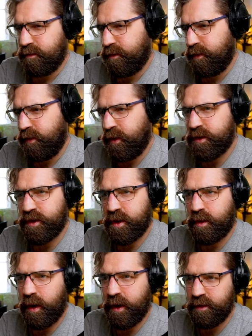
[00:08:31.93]
I'm not sure I
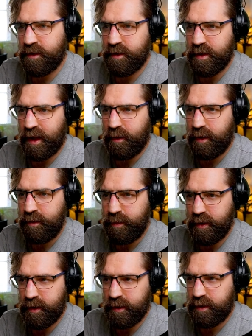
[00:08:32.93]
quite understood that one,
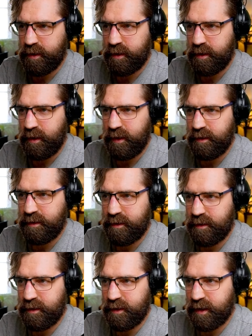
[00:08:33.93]
but let's...